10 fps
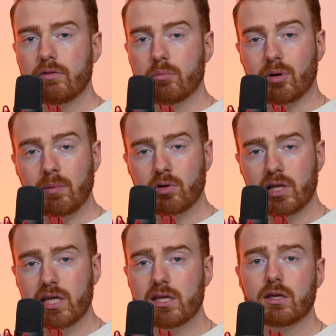the Premier
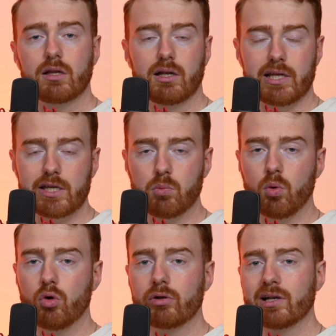League, League
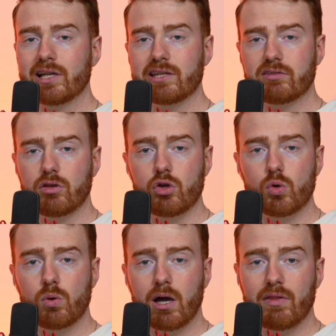One, League Two,